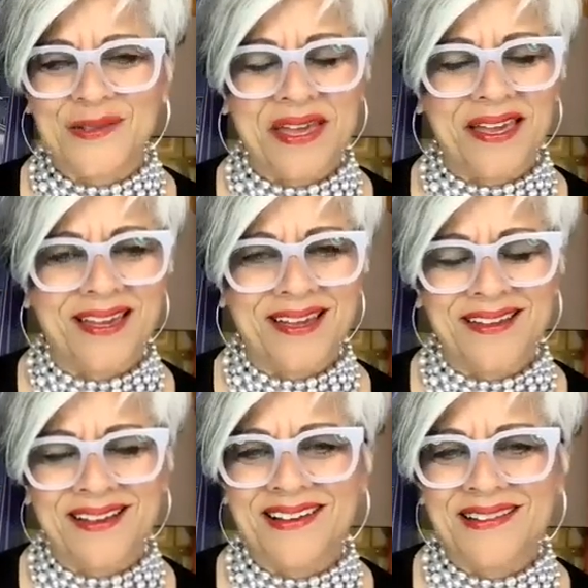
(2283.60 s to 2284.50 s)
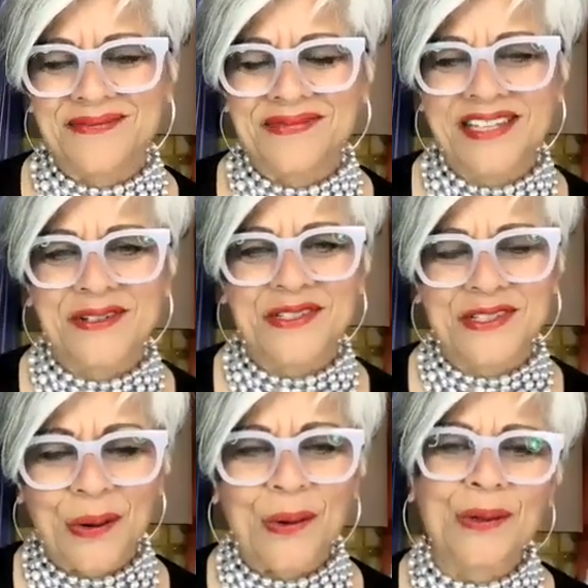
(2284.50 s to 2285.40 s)
being,
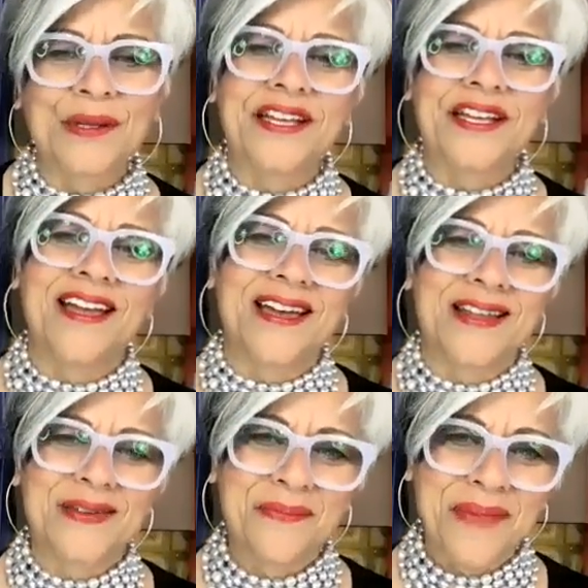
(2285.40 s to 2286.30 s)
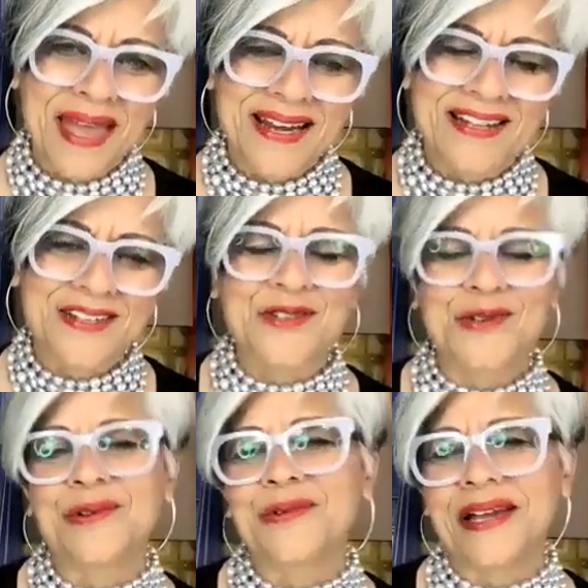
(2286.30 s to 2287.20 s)
sold and made into
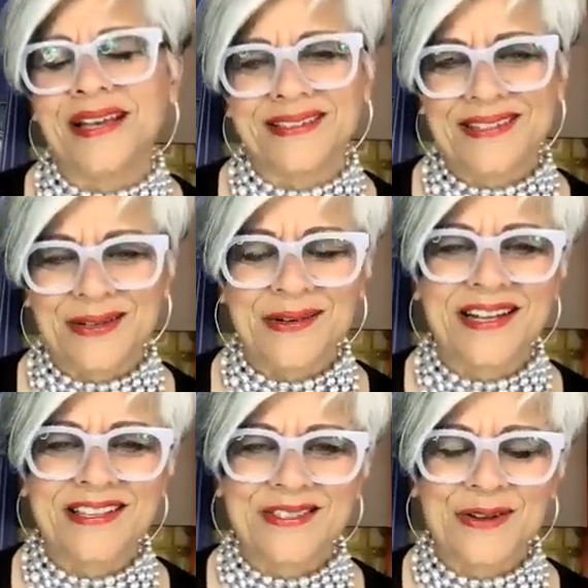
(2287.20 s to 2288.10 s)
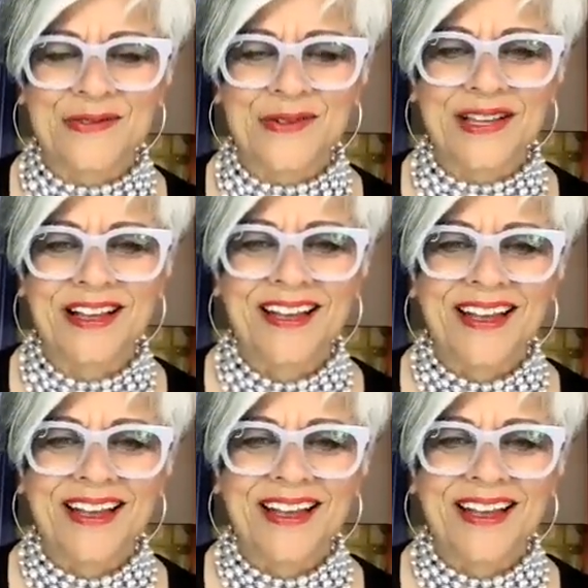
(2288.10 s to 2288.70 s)
jewelry and so on and so forth.